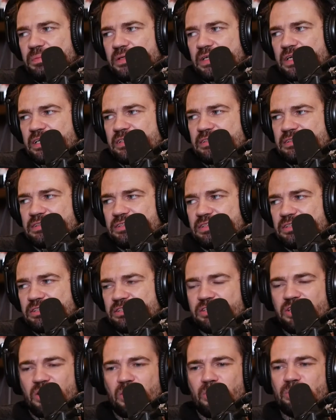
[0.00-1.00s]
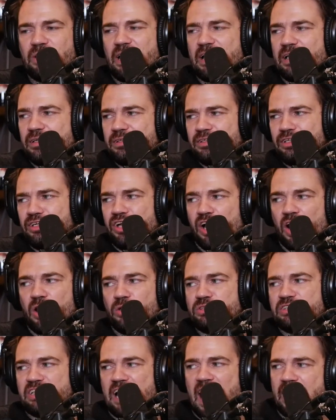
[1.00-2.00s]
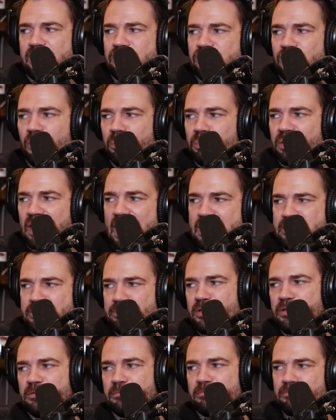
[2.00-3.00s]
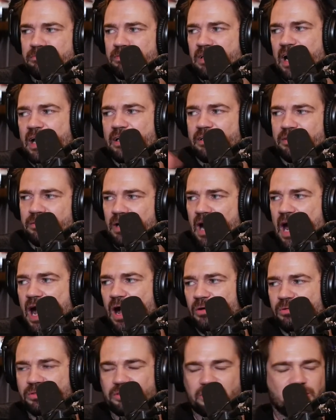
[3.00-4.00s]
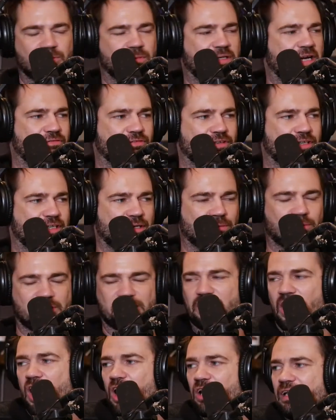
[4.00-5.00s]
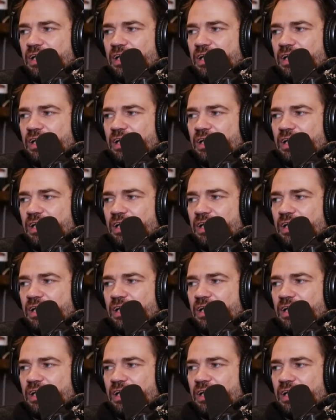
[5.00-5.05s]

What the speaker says: because there's no like ghost ectoplasm fly around or whatever he would call